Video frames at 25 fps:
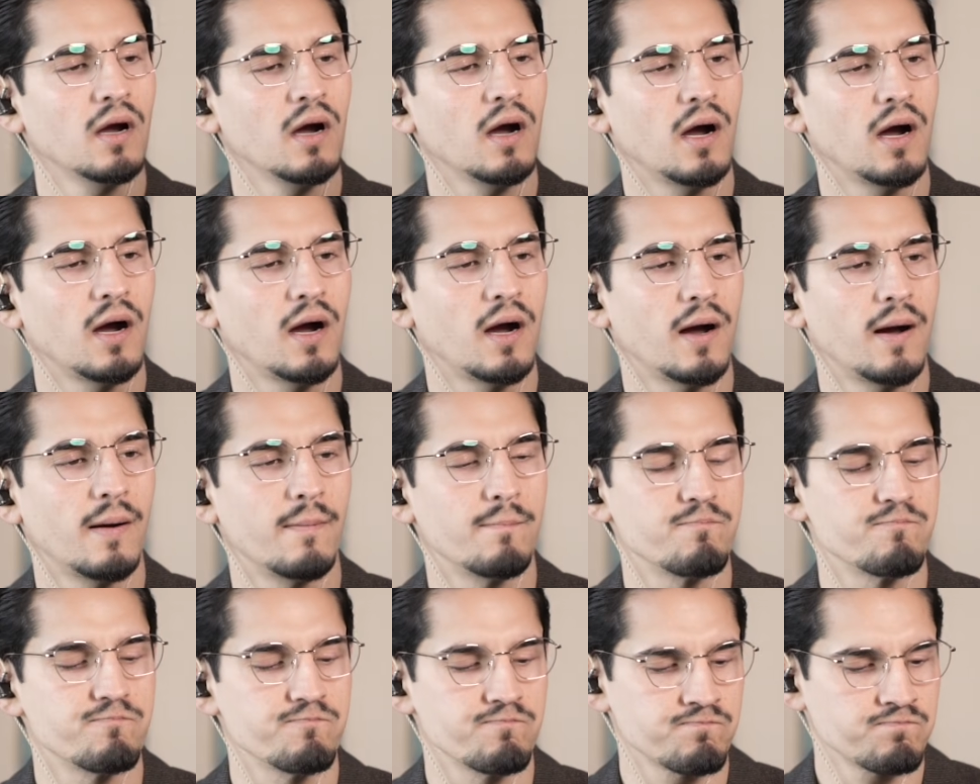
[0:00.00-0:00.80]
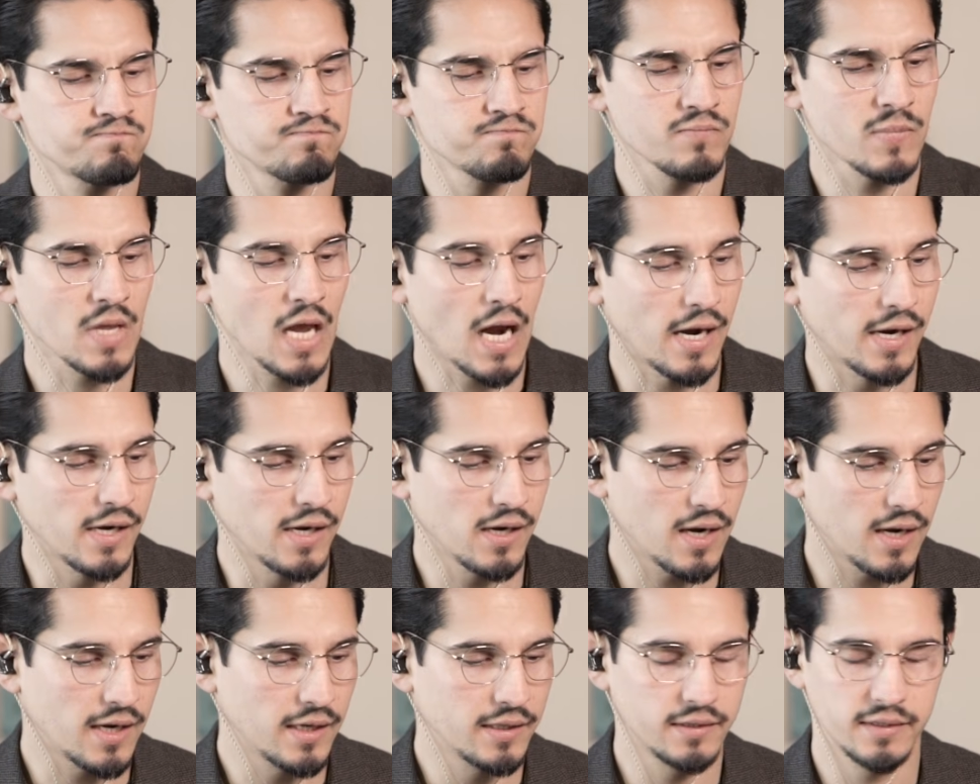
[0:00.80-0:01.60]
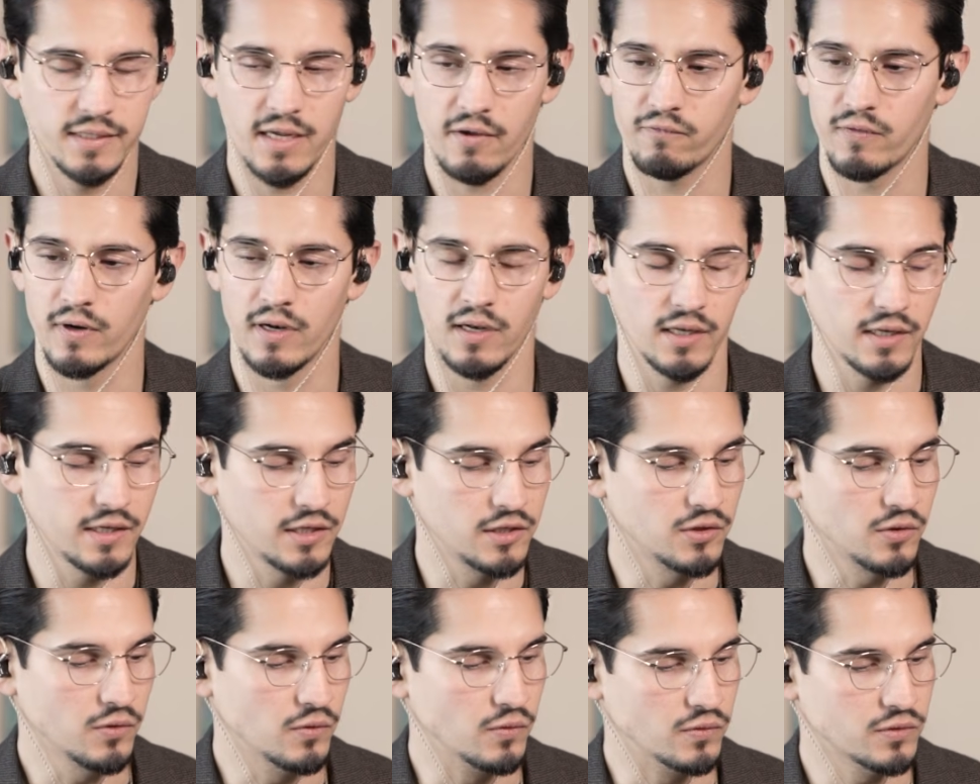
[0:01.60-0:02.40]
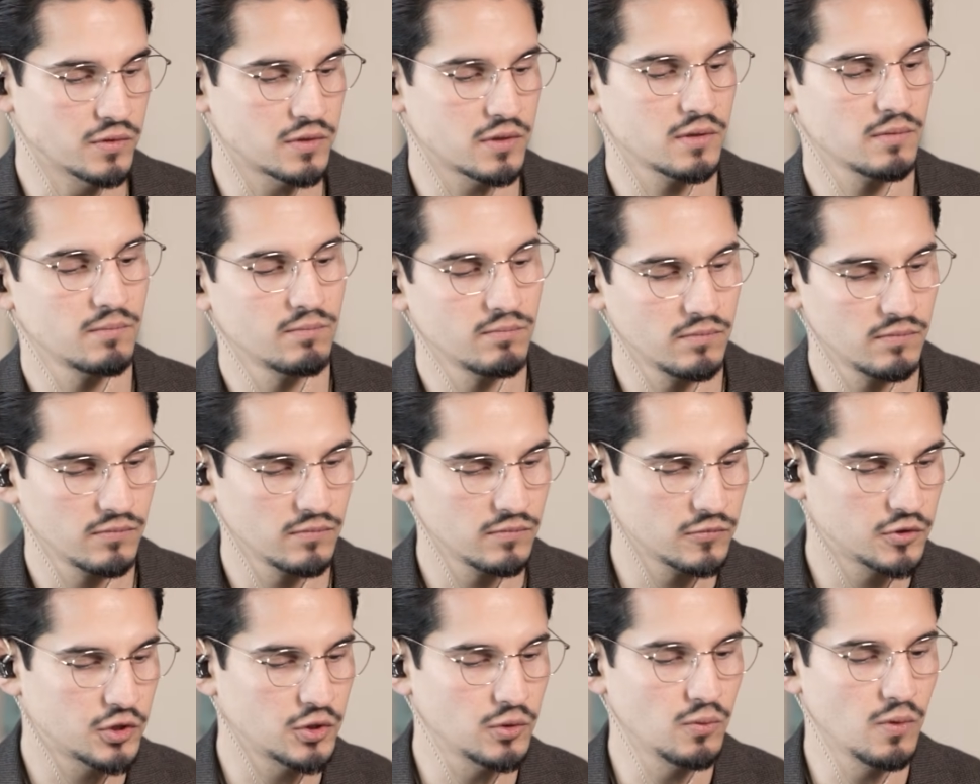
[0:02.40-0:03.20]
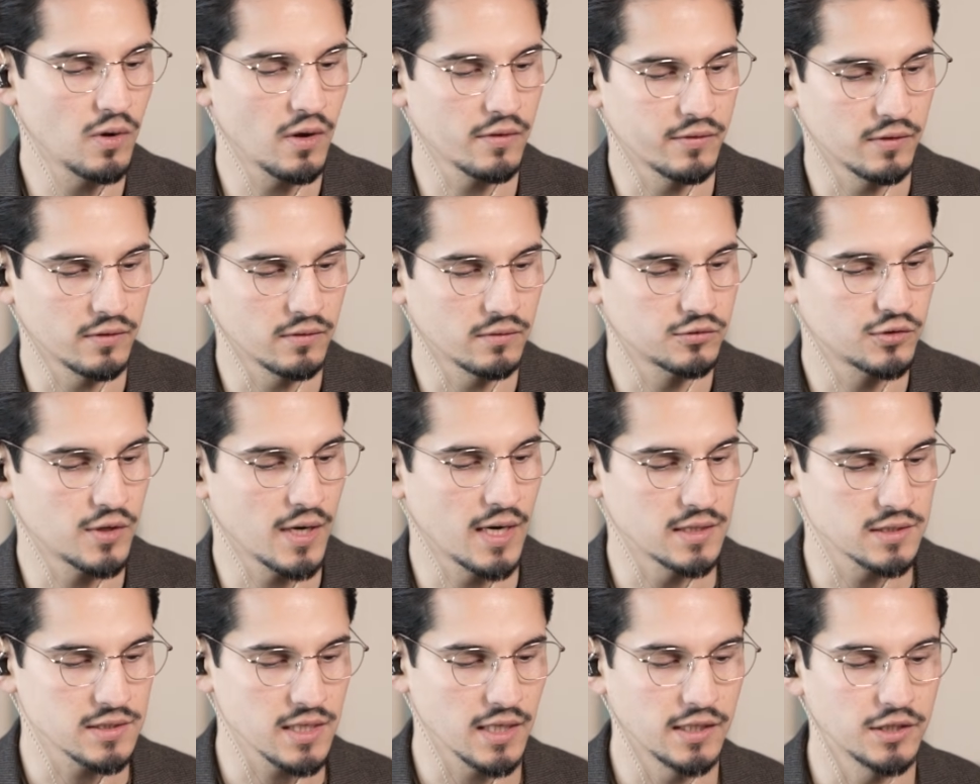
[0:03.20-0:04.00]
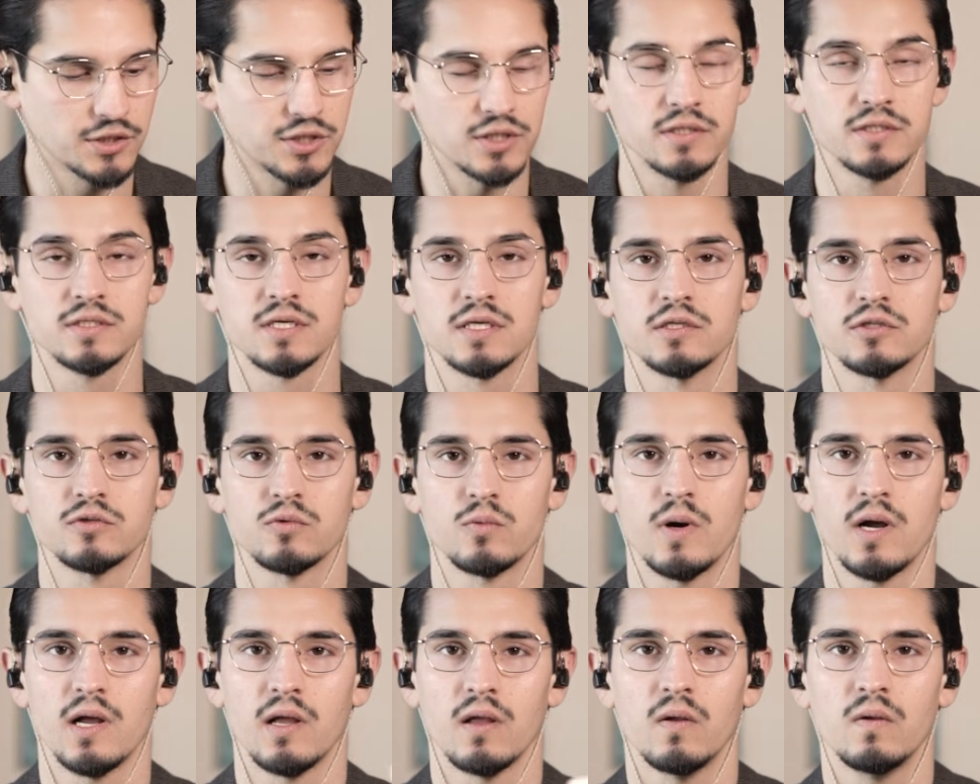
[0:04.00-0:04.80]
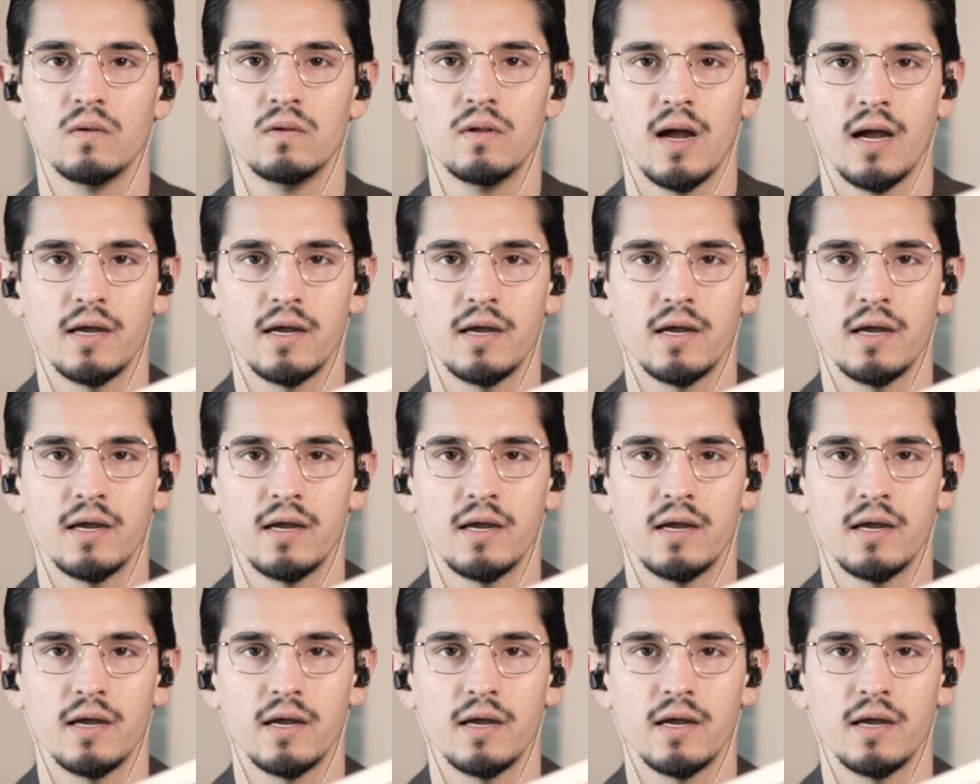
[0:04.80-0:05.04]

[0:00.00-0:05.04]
I definitely used two other translations as well.